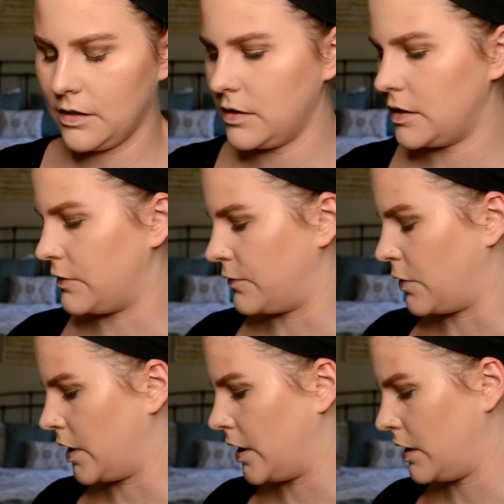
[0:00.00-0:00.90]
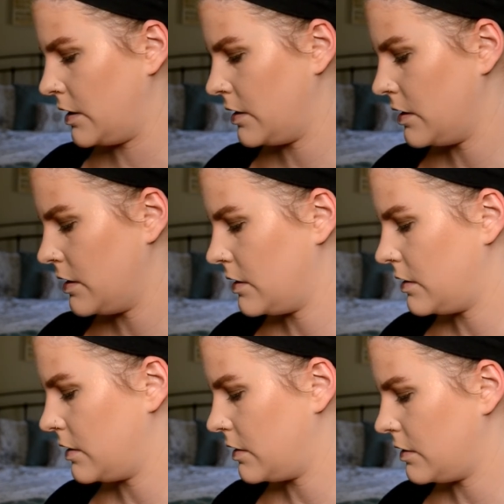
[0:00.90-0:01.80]
Sephora
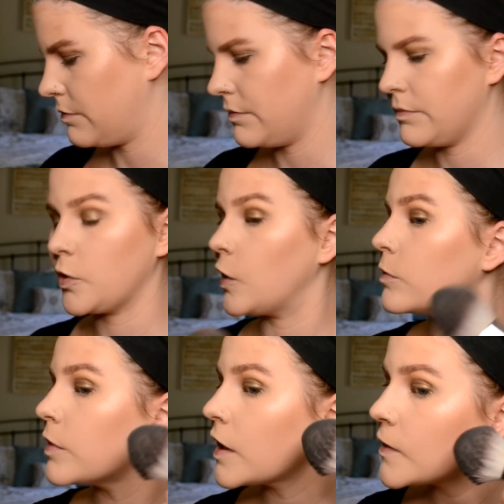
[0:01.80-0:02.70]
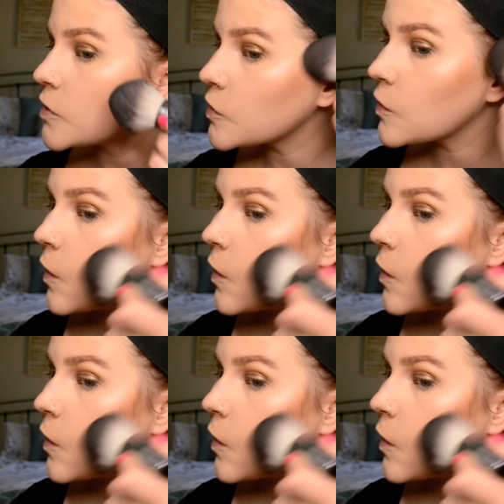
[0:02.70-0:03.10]
Pro brush.